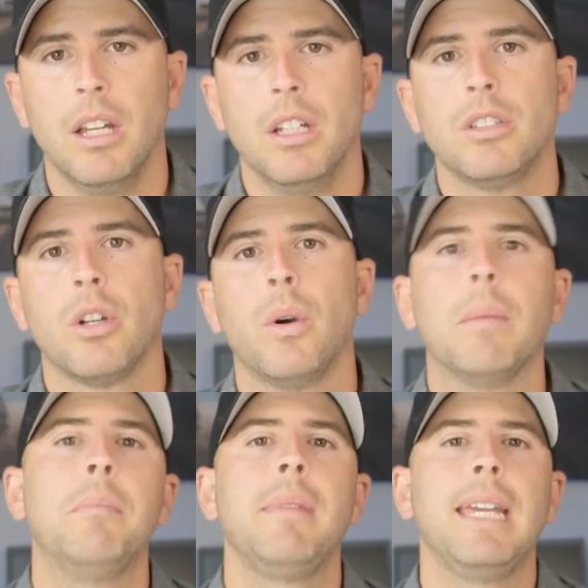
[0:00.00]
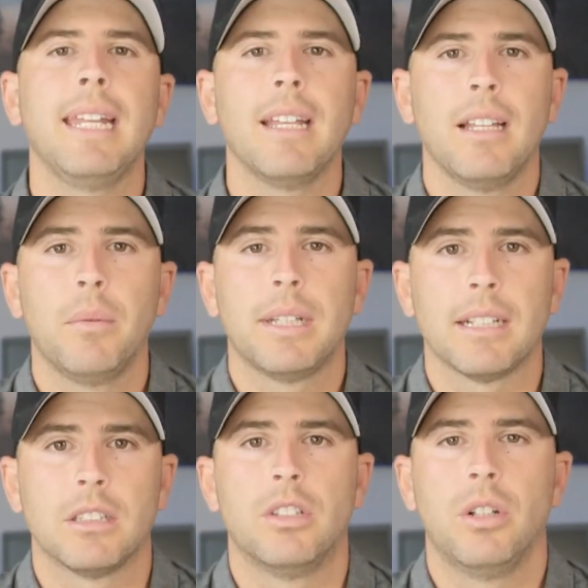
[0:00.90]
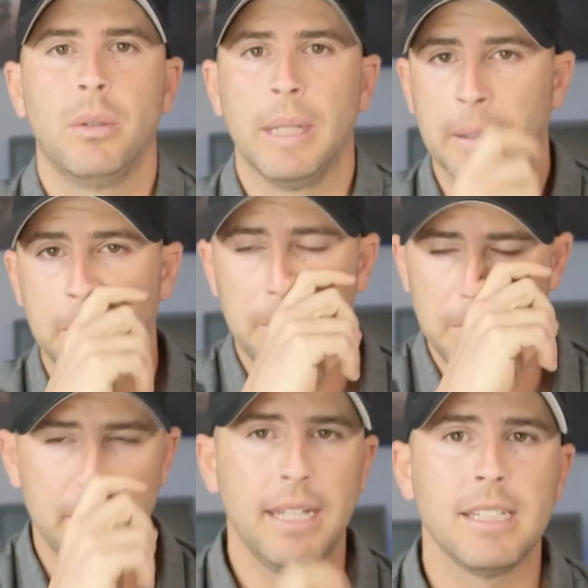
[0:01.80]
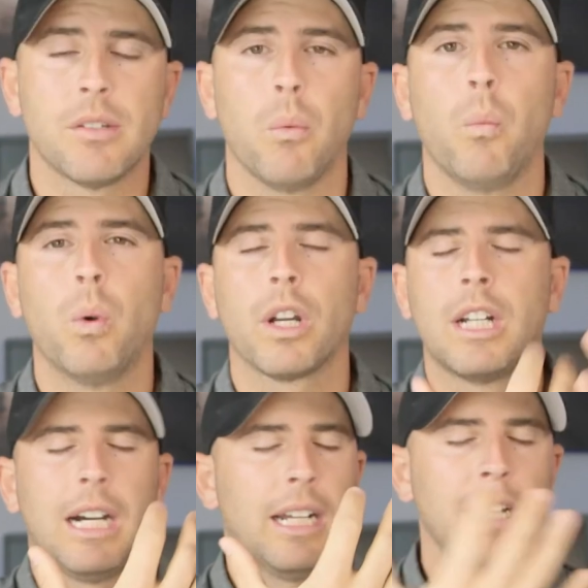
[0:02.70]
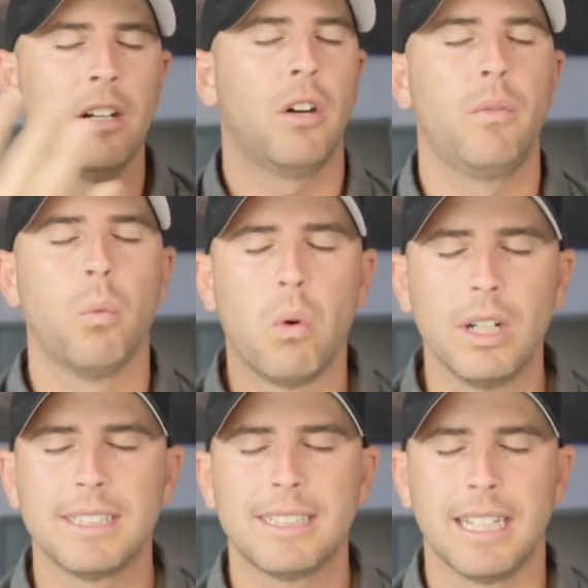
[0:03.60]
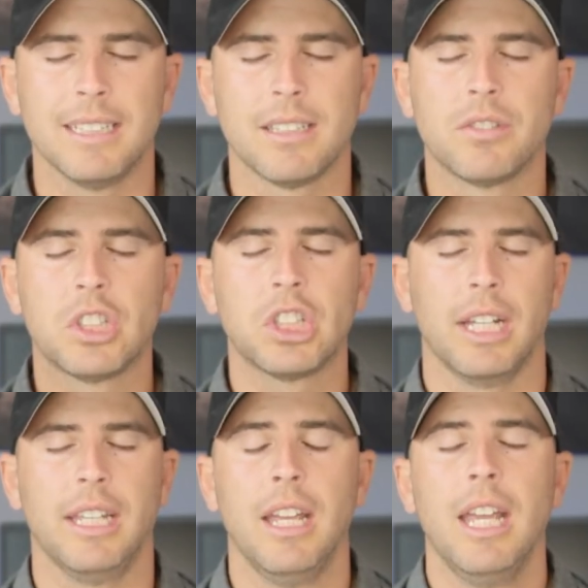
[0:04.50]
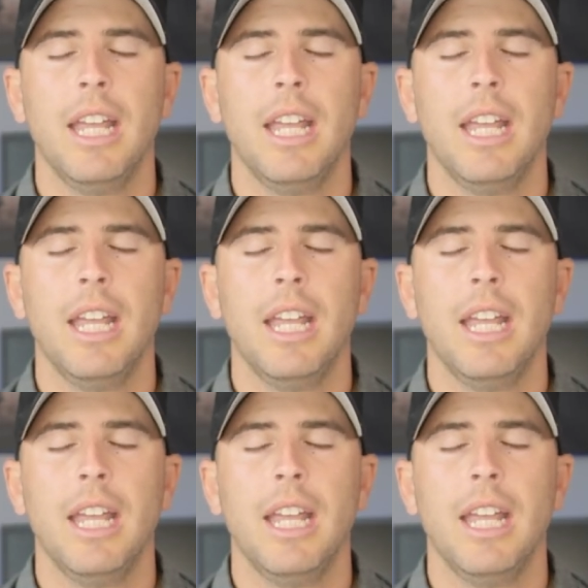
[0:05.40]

So, immediately, what that's doing is we're cutting off one sense of sight